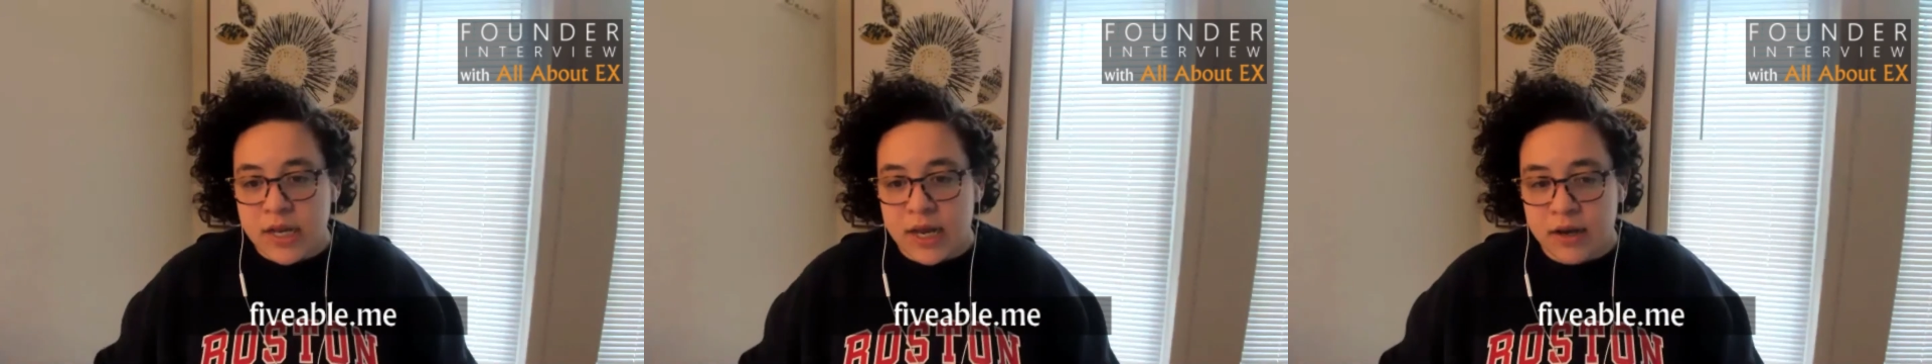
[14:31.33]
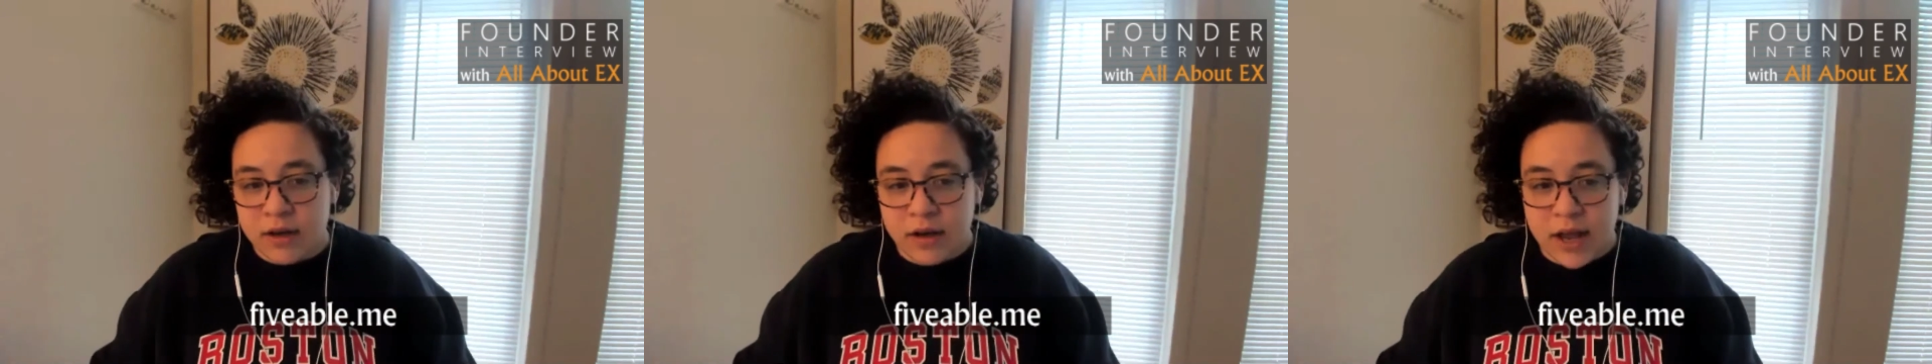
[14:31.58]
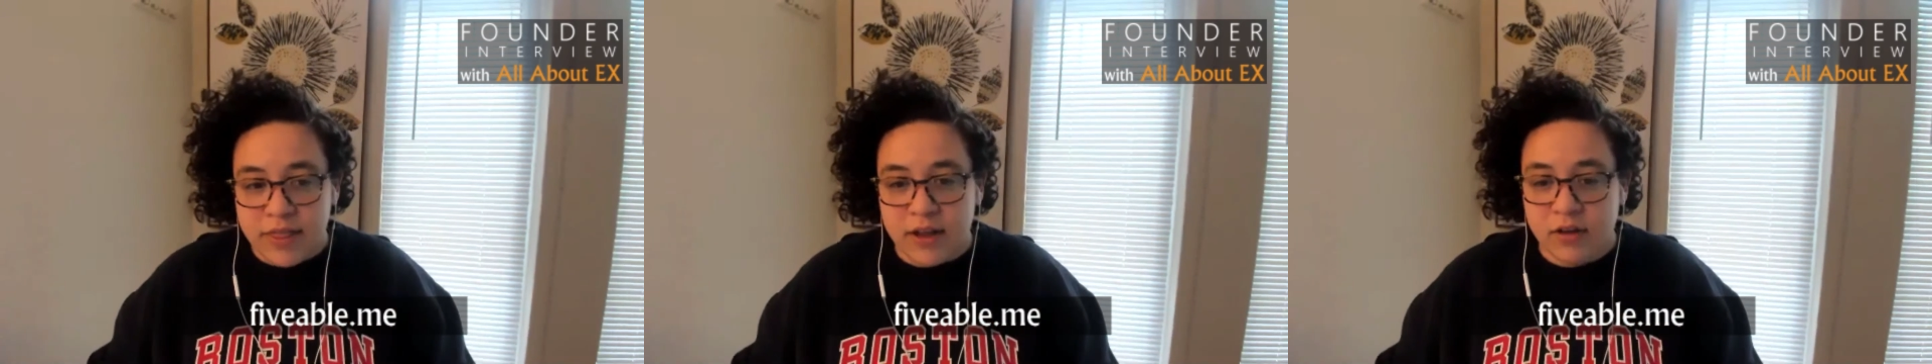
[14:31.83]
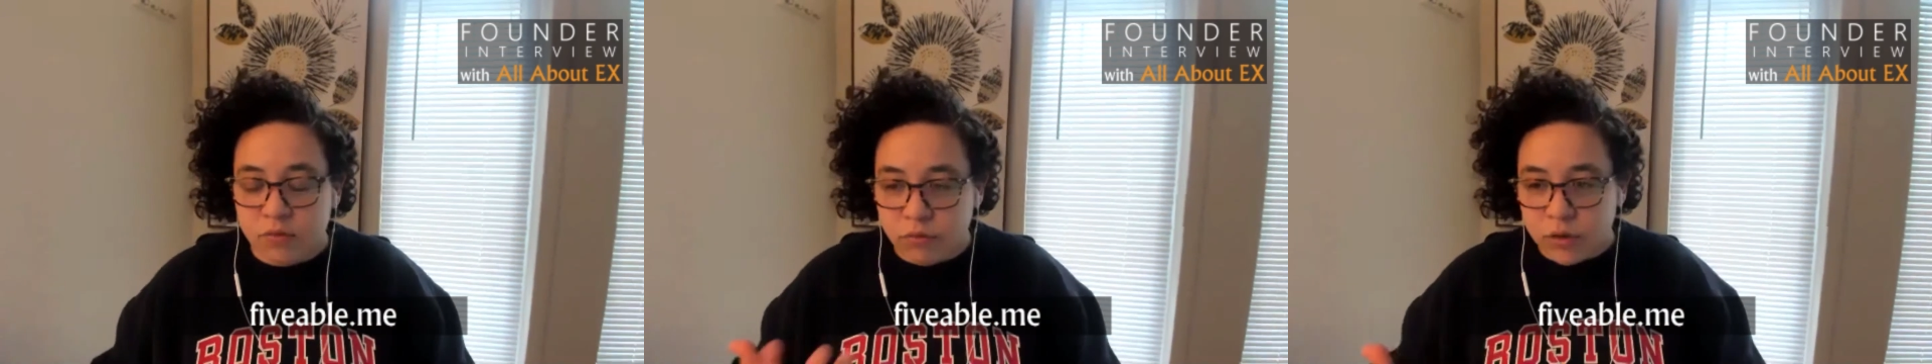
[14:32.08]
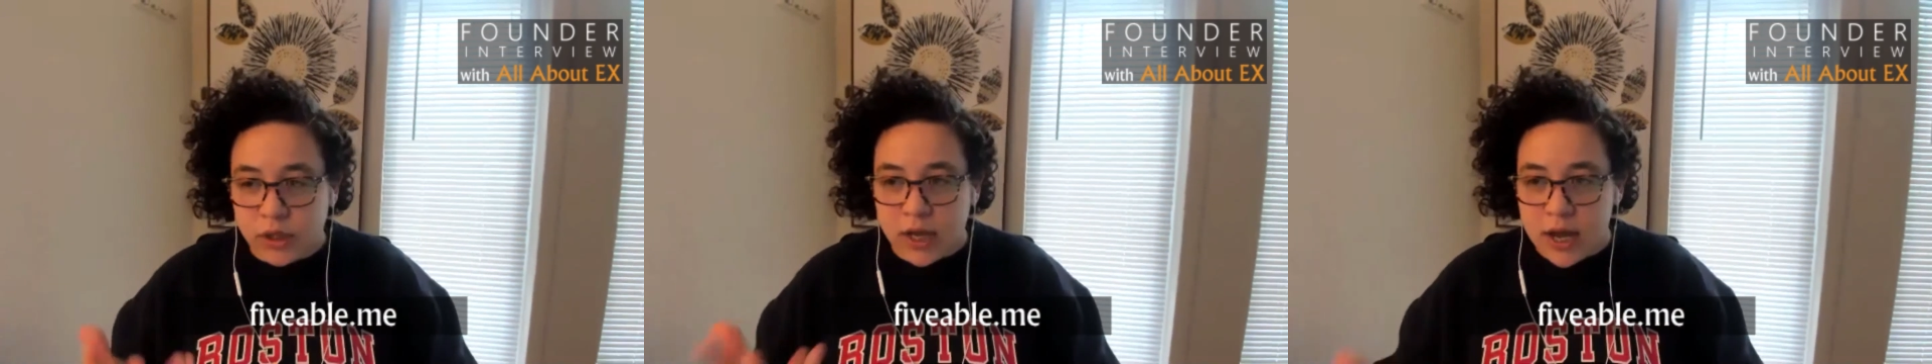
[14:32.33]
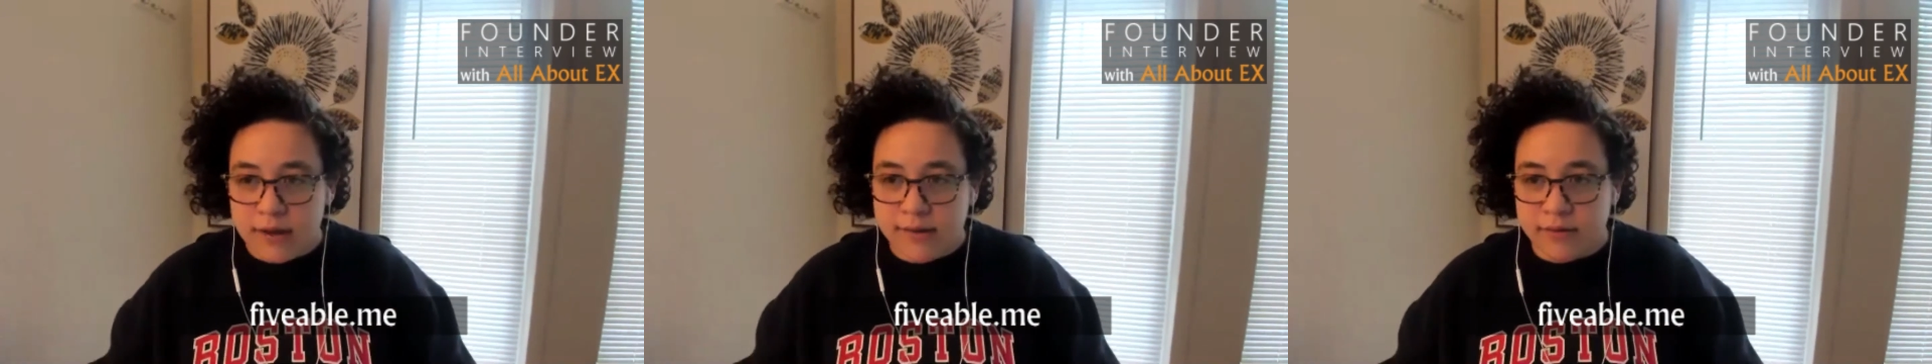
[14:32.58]
And I think it's really
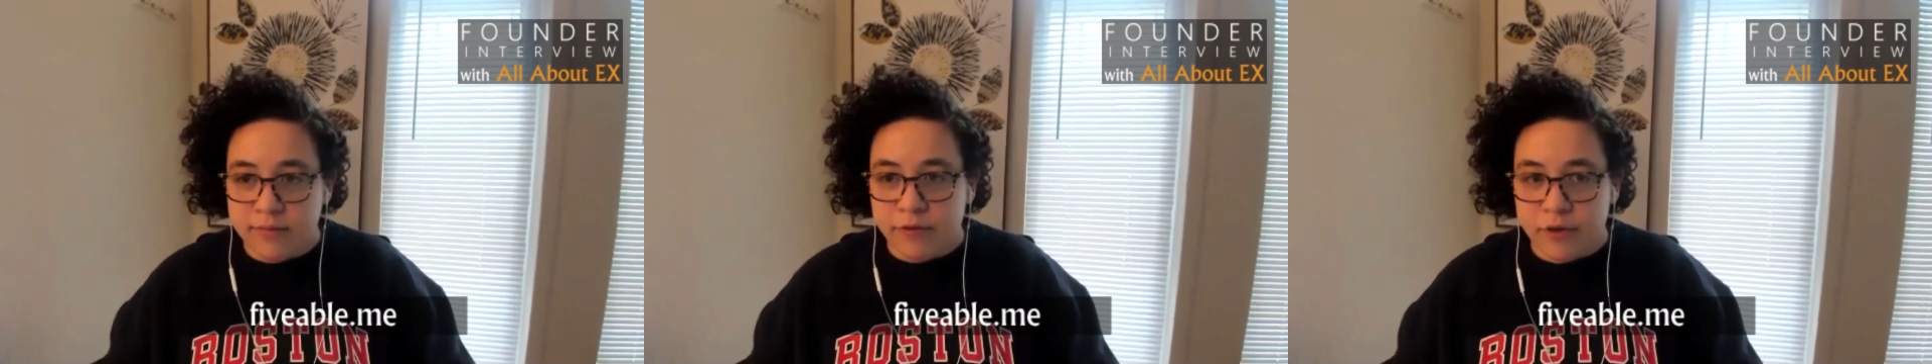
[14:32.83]
awesome